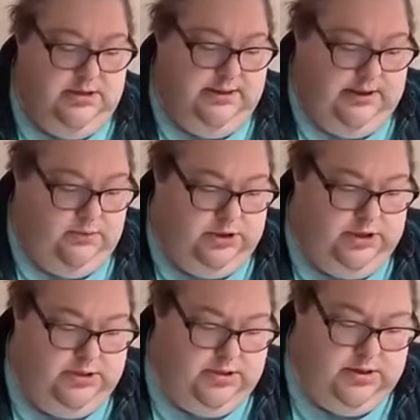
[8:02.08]
that
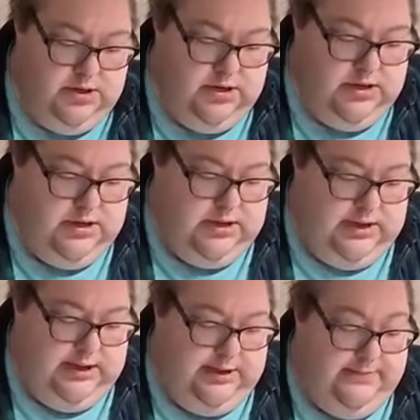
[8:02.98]
one.
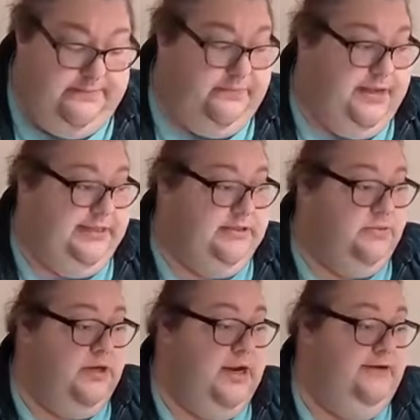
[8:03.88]
This
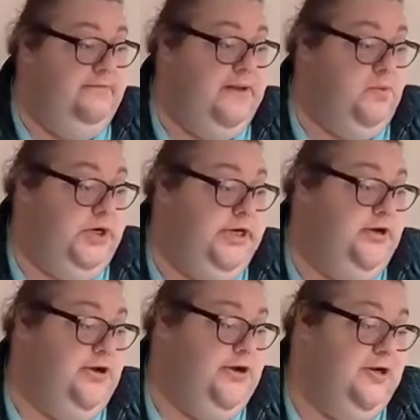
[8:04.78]
one I have been working
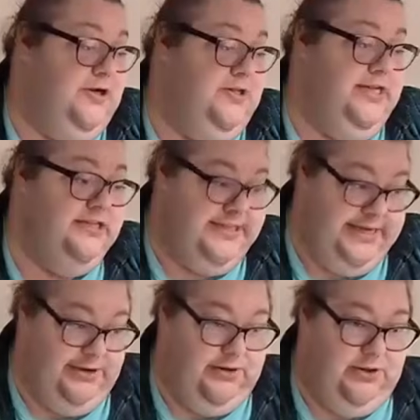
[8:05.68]
on this
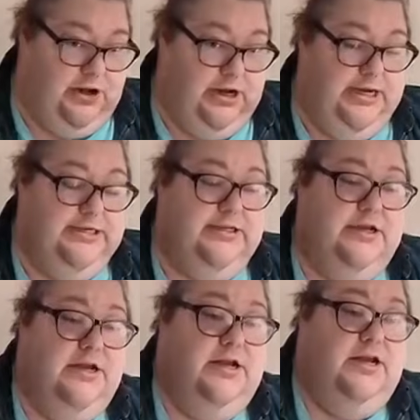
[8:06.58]
year a lot.
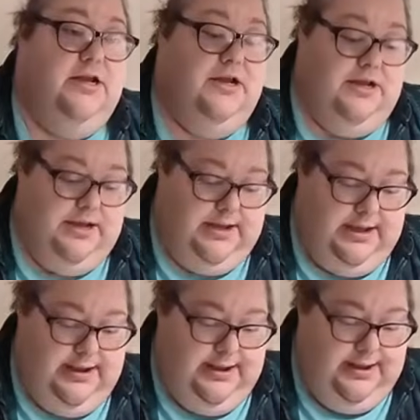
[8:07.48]

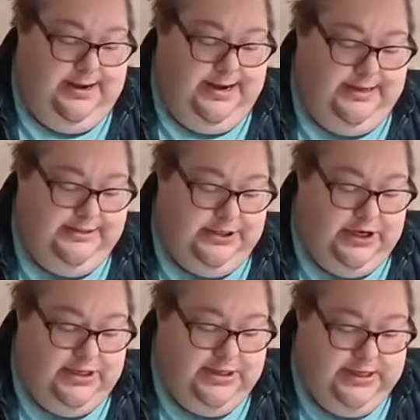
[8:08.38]
I
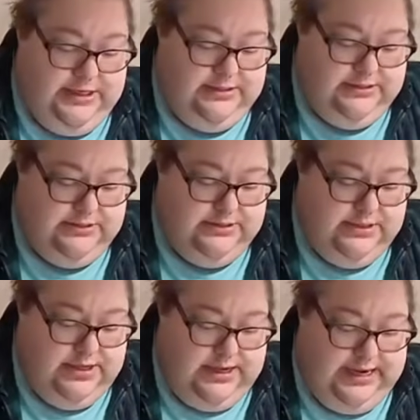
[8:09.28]
started this
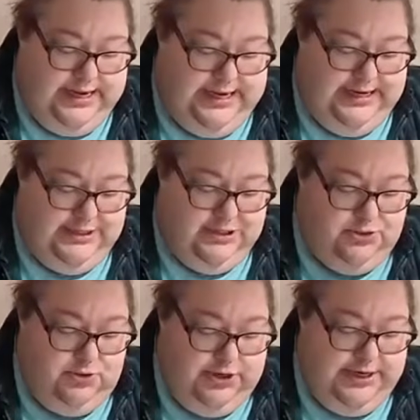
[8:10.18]
in
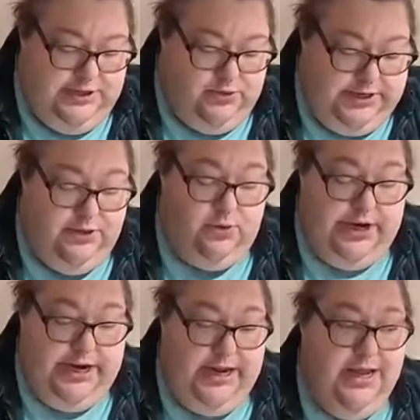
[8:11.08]

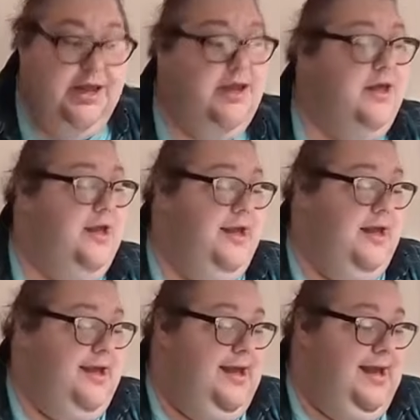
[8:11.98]
2023,
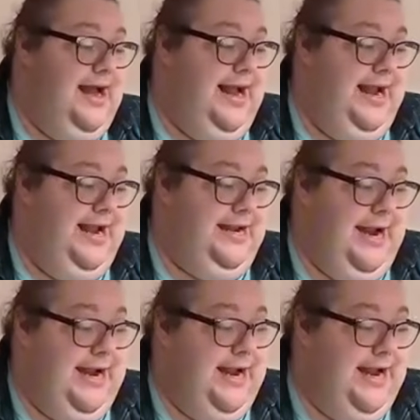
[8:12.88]
and
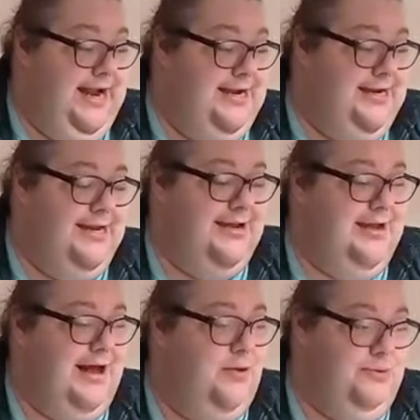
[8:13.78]
I had
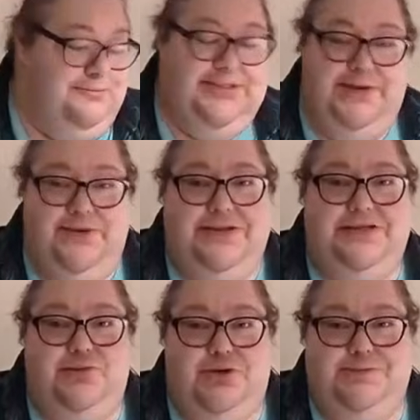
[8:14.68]
a whoopsie with
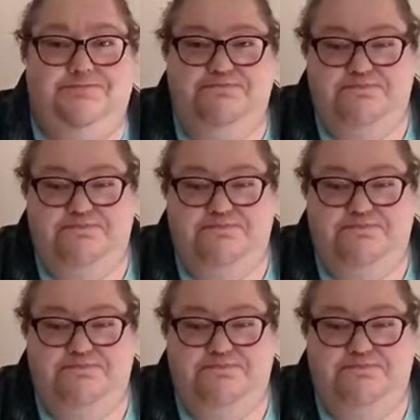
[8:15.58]
this one.